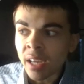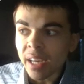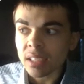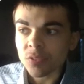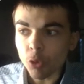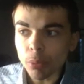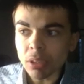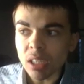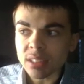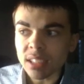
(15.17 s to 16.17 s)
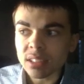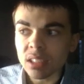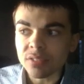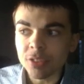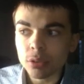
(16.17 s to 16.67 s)
As a former
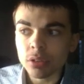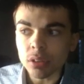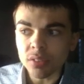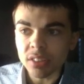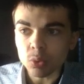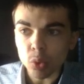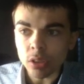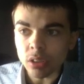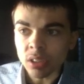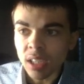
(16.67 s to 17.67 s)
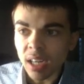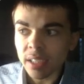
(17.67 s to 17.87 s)
autistic food service worker,